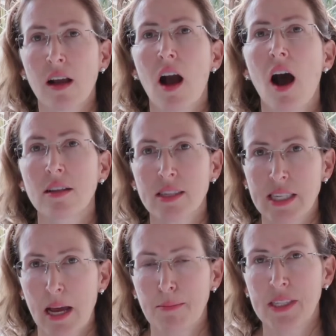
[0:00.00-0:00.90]

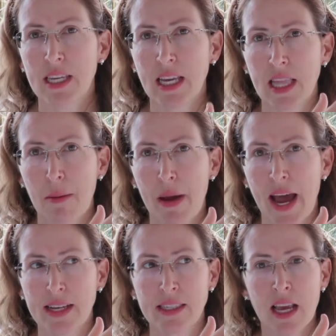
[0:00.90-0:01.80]
concepts, seeing them
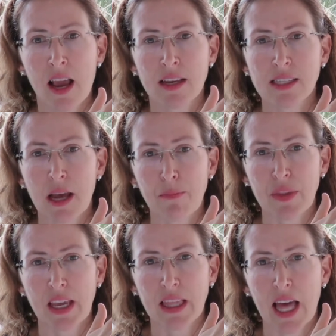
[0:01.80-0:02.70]
as
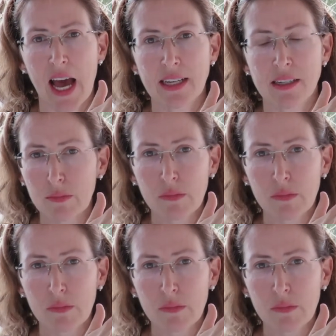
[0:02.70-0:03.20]
something that